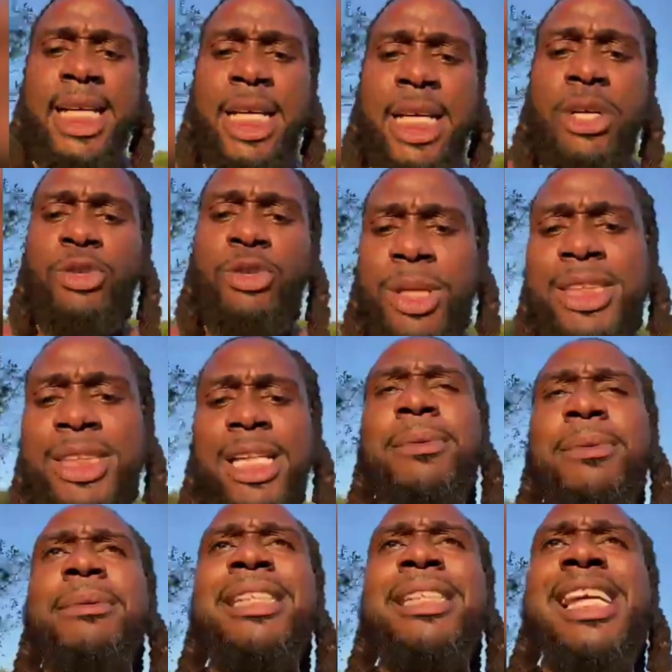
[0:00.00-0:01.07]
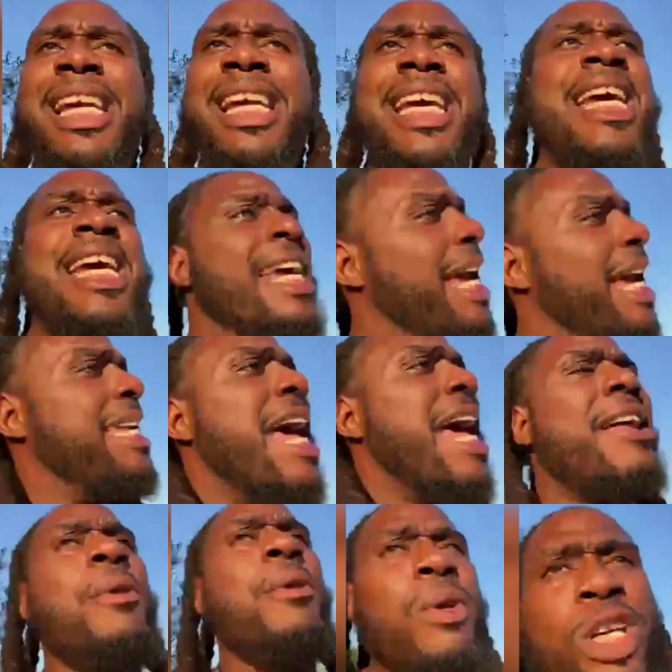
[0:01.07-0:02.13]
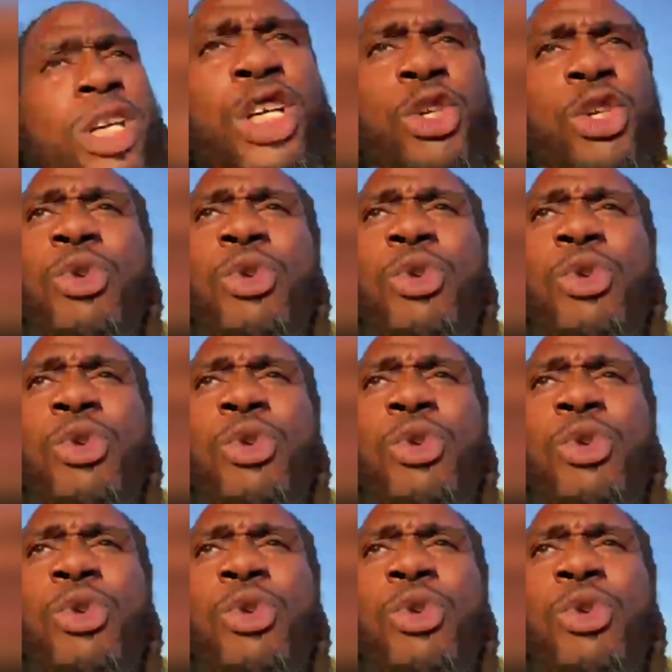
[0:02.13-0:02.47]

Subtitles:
You understand what I'm saying? And now they want to hook you